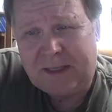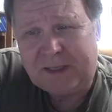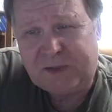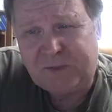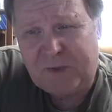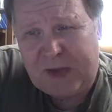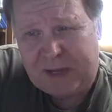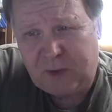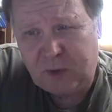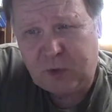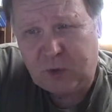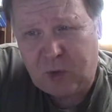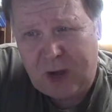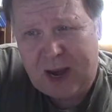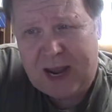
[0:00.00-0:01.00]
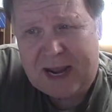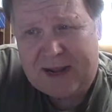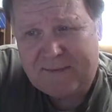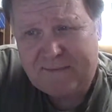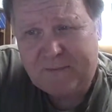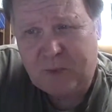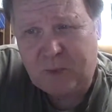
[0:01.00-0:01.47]
His final
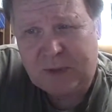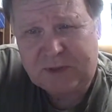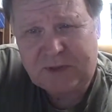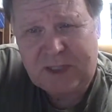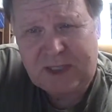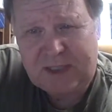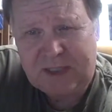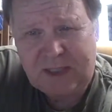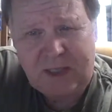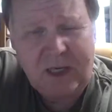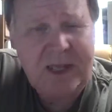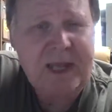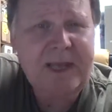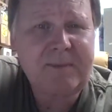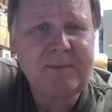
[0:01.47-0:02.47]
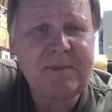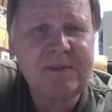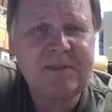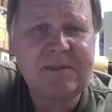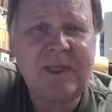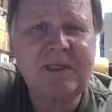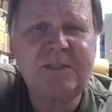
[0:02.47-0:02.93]
crime was that he
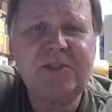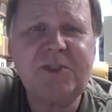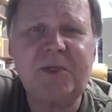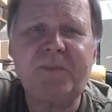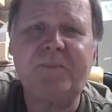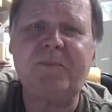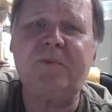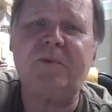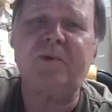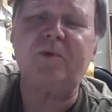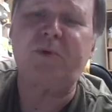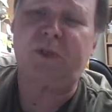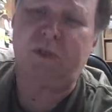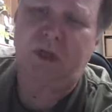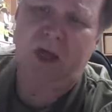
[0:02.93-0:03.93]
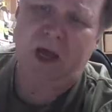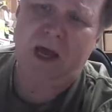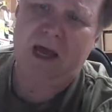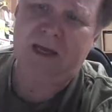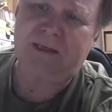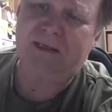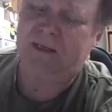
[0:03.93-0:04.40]
claimed sonship with
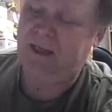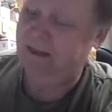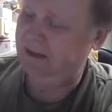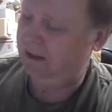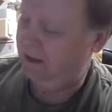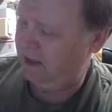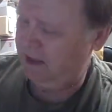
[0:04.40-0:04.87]
God and the